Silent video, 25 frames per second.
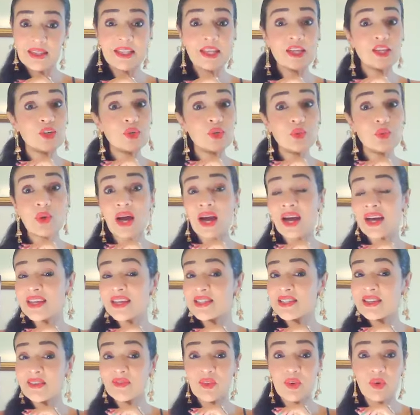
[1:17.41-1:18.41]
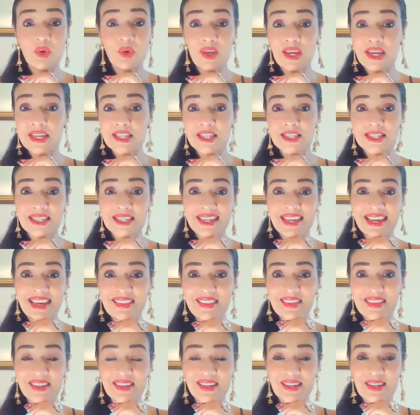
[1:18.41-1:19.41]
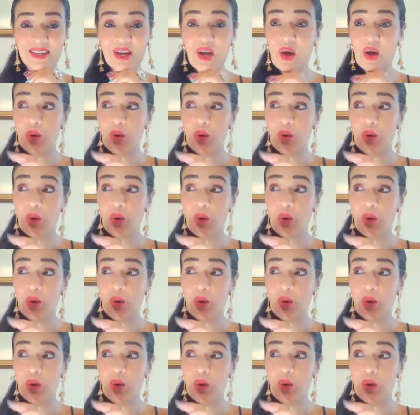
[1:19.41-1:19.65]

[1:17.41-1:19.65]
that you guys have created together?